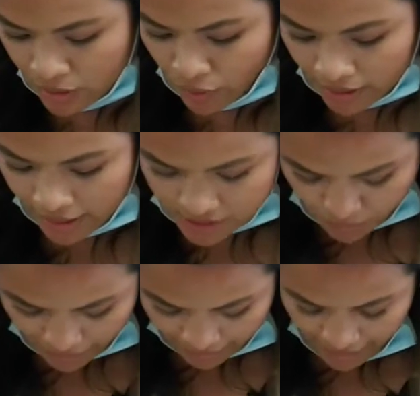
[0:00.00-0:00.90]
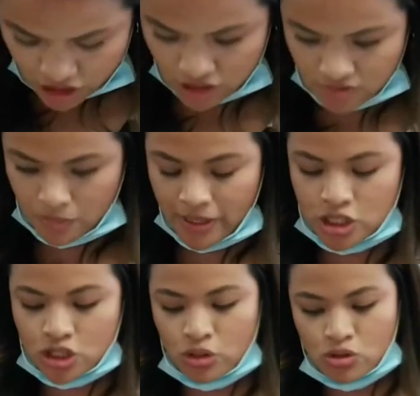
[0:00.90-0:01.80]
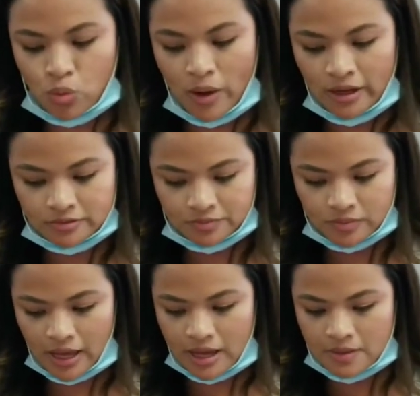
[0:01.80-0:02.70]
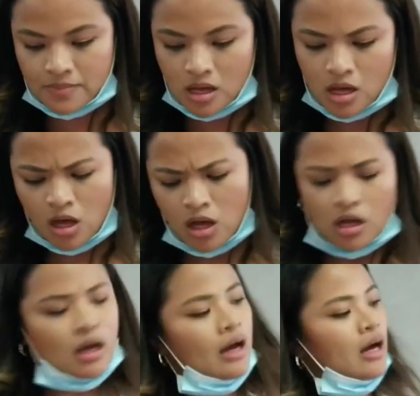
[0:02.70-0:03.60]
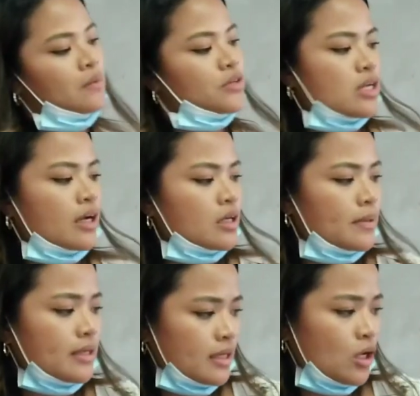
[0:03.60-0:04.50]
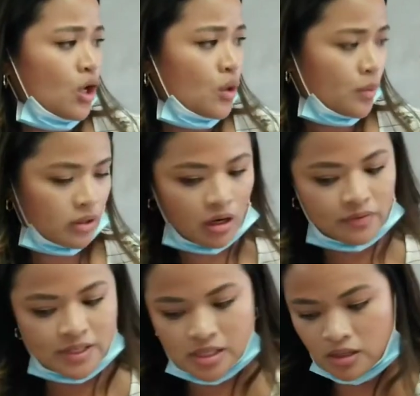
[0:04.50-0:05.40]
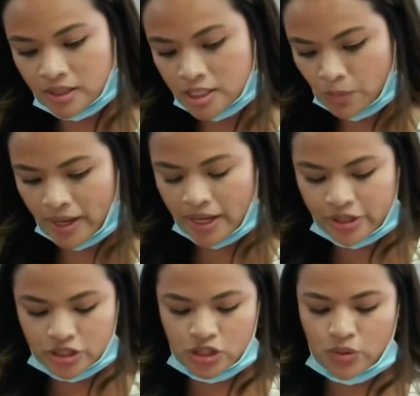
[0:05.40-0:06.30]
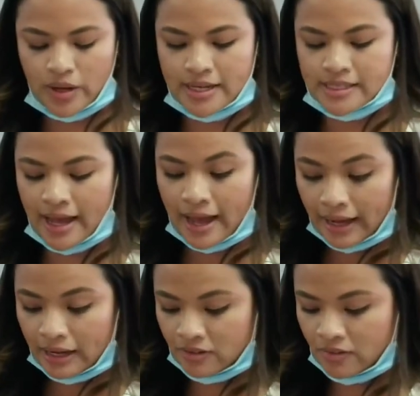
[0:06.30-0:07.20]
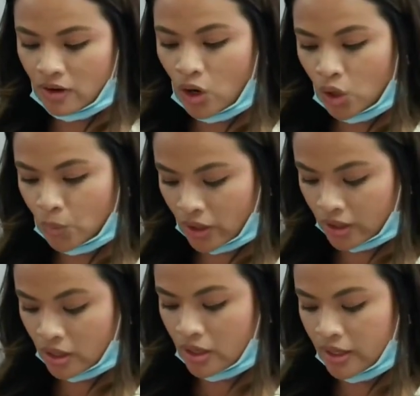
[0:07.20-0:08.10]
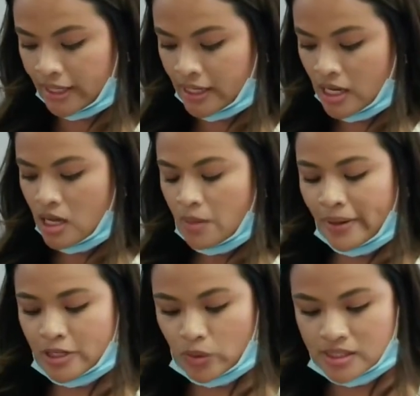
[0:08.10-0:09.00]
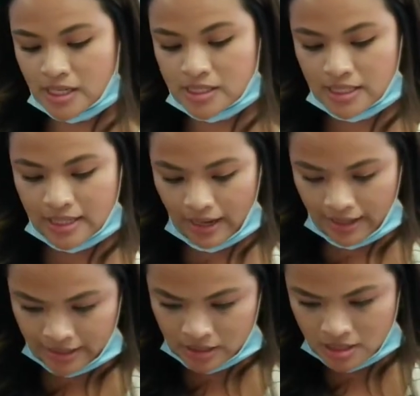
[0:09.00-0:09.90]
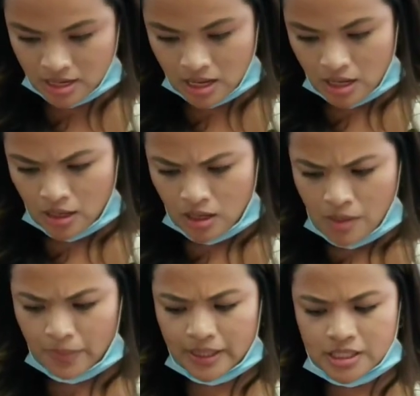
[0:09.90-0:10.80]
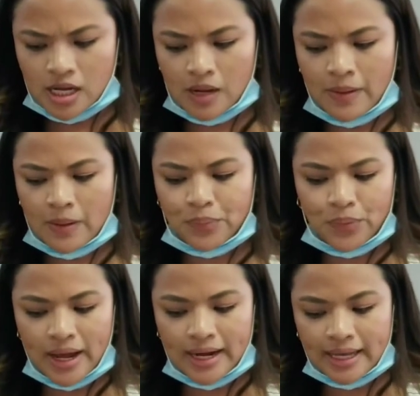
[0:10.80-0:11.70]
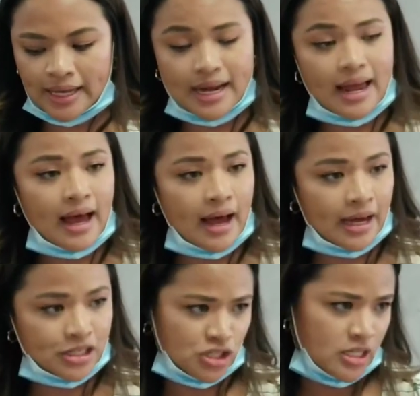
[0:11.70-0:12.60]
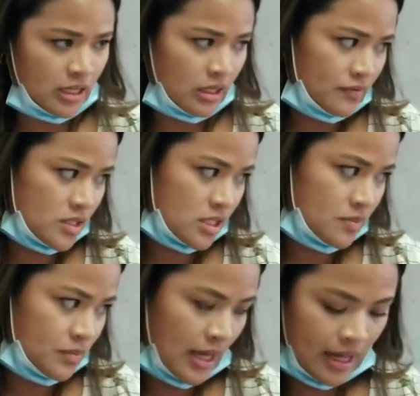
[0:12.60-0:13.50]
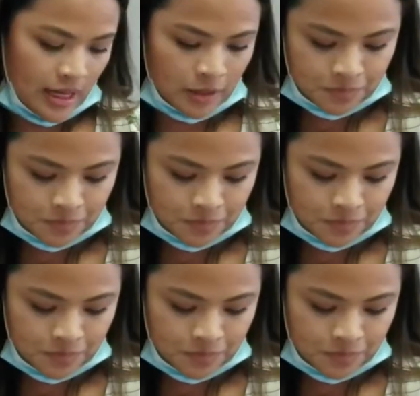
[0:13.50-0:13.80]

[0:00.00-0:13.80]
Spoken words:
recognizing predicate adjectives on page 212. Okay, there's not going to be any homework, obviously, on this page since you guys have homework on page 169. But let's talk about predicate adjectives. Okay,